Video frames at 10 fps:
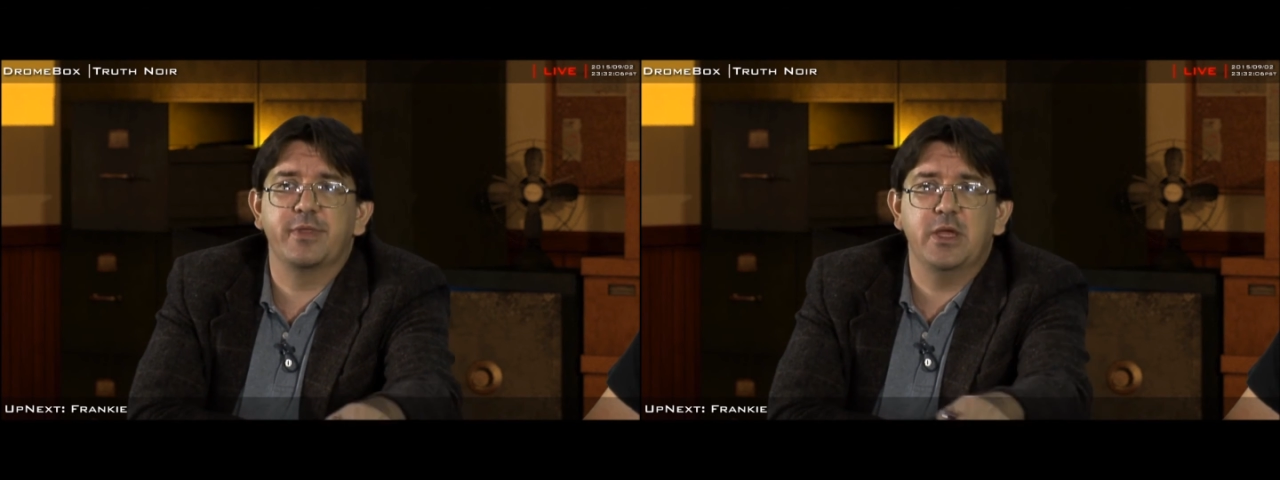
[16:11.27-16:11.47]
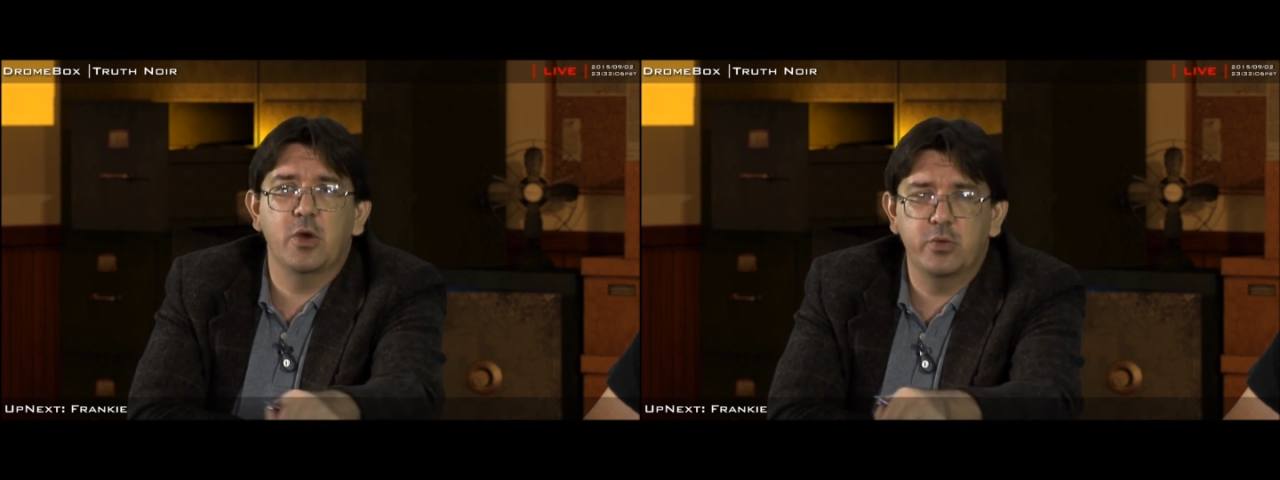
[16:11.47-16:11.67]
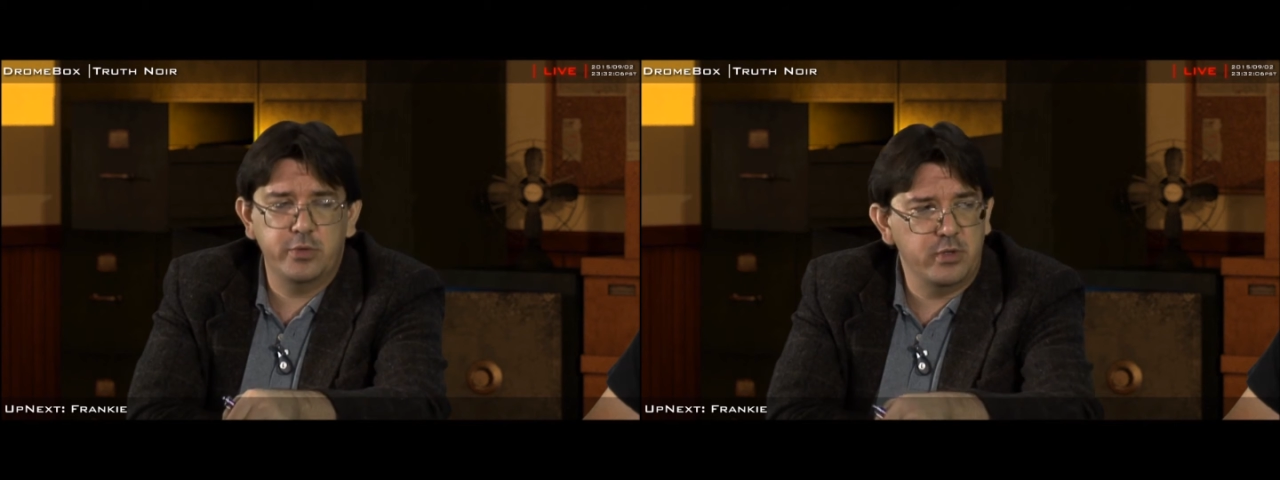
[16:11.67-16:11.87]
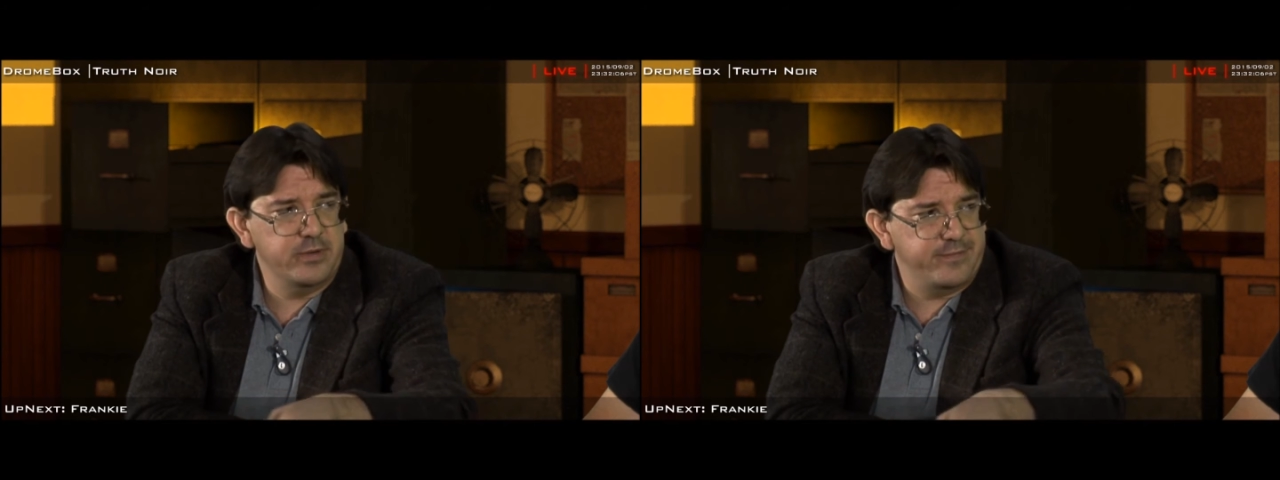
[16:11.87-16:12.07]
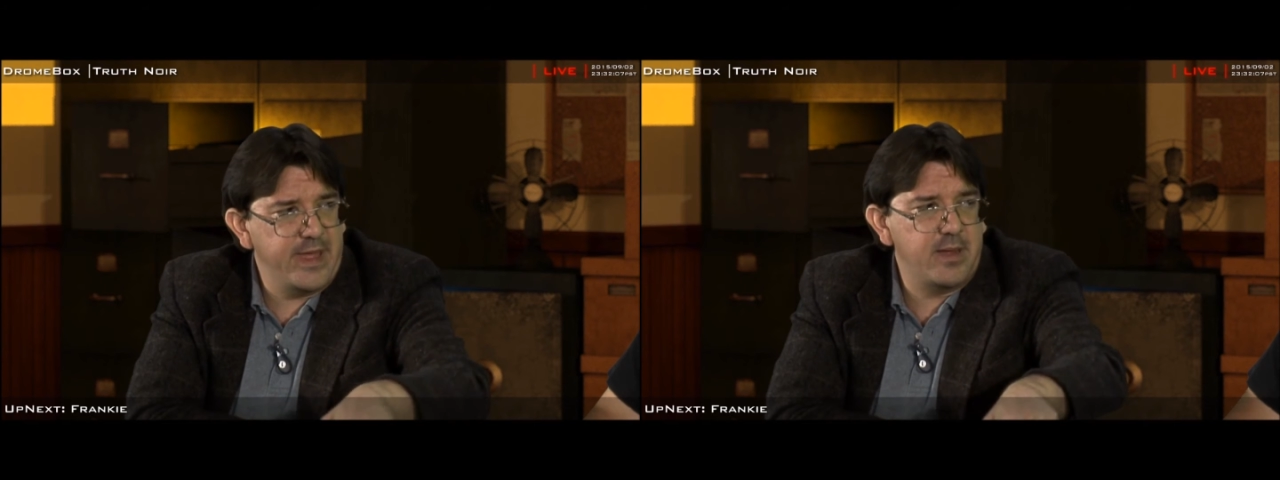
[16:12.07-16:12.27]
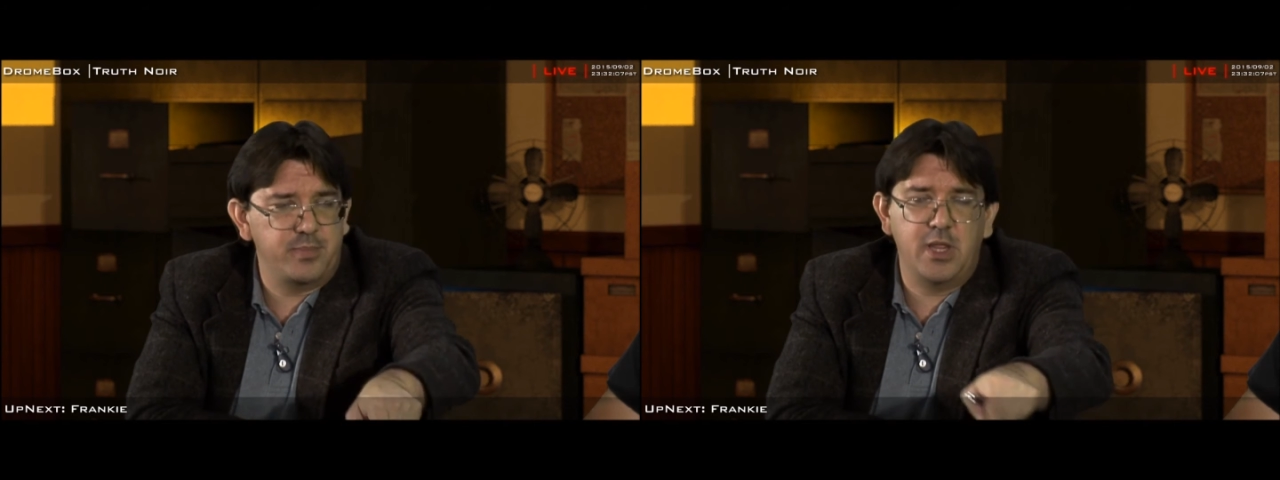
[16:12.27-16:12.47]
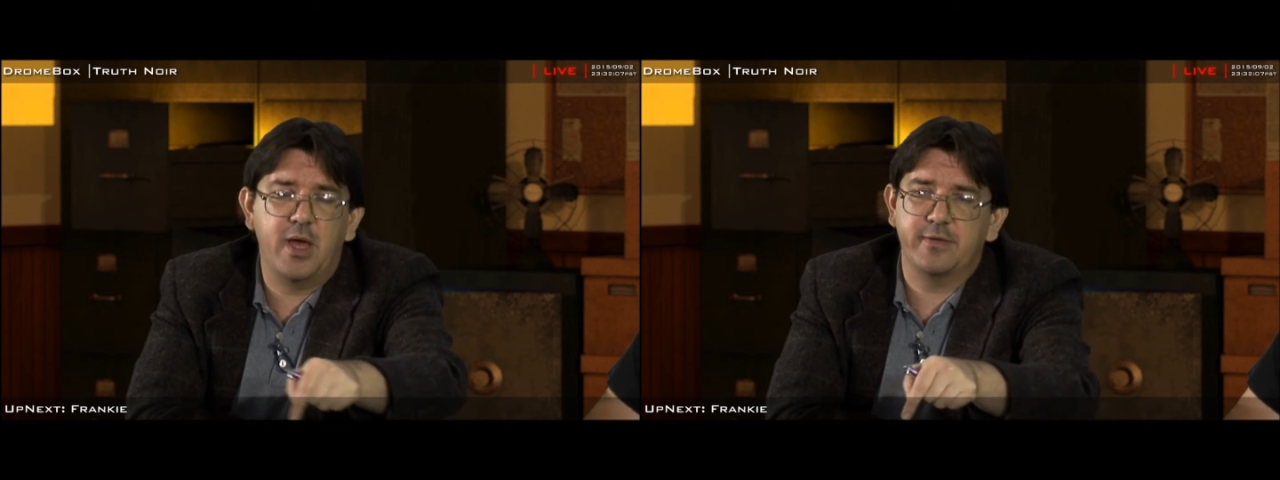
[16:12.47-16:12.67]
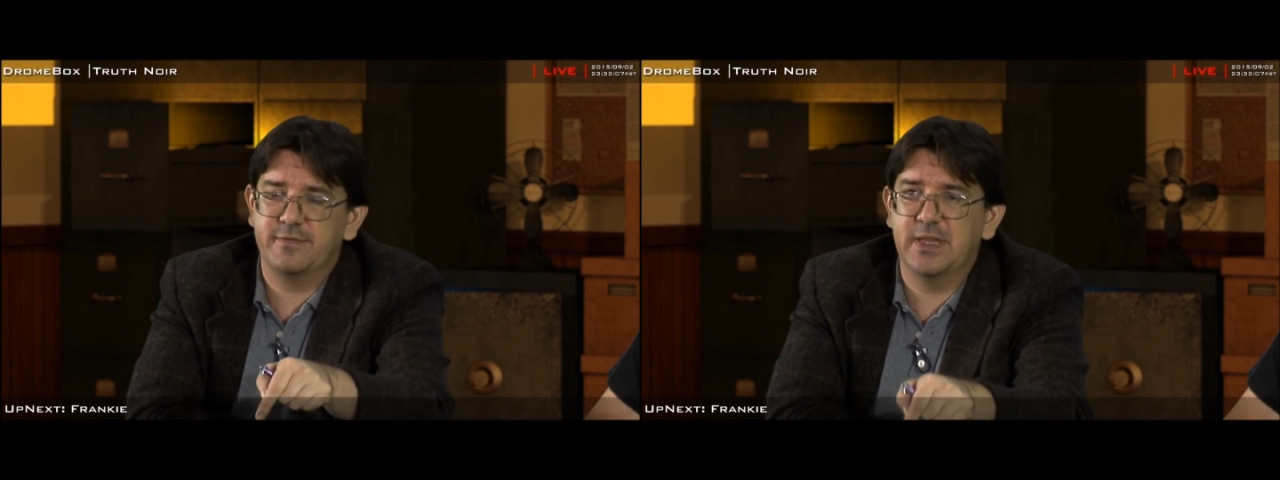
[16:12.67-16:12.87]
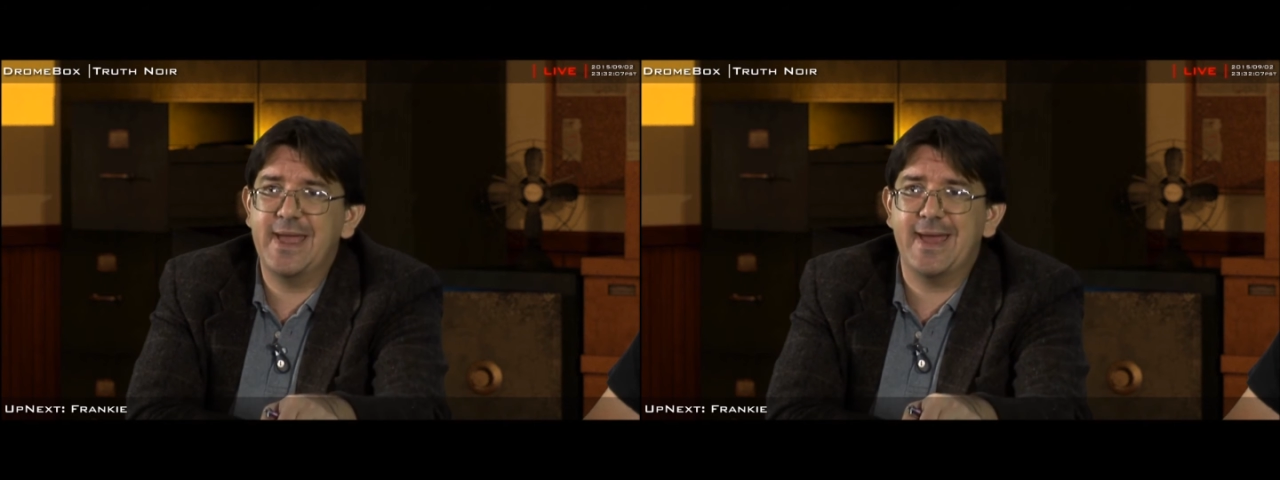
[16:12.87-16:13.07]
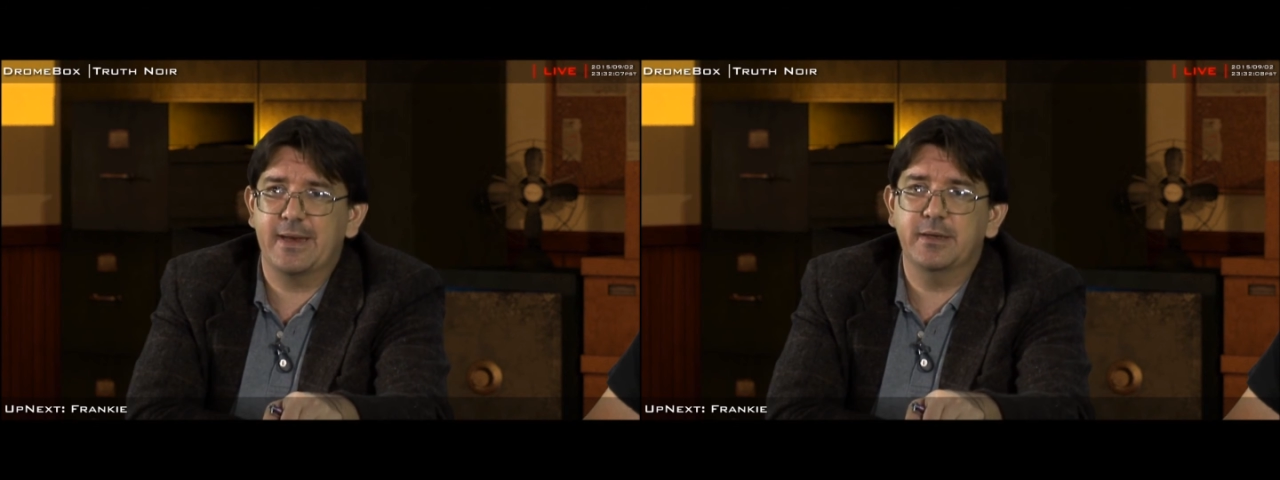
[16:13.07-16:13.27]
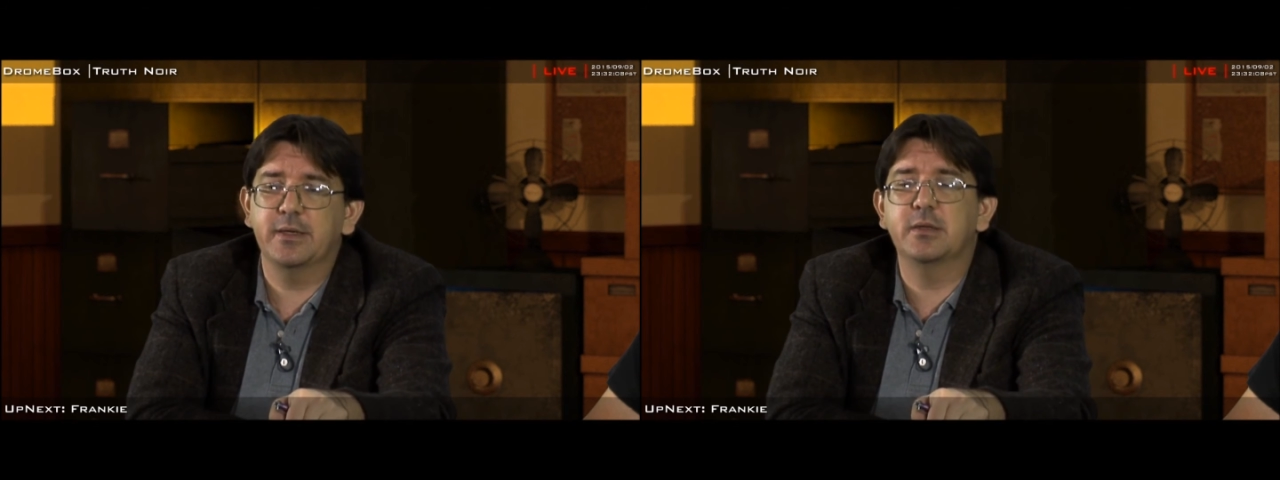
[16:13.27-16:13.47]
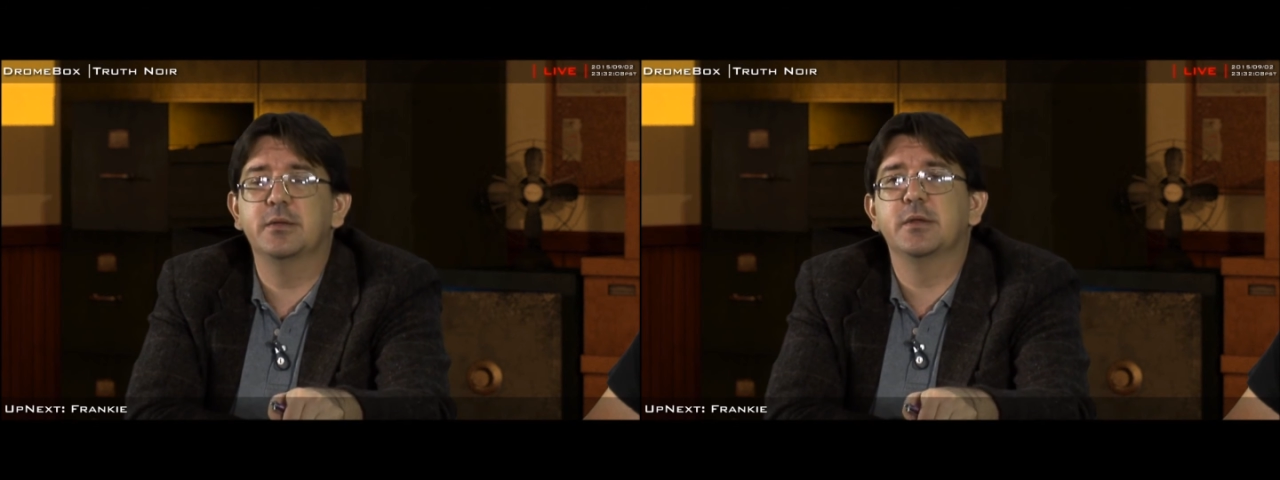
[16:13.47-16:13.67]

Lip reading: the owner of that plot of land,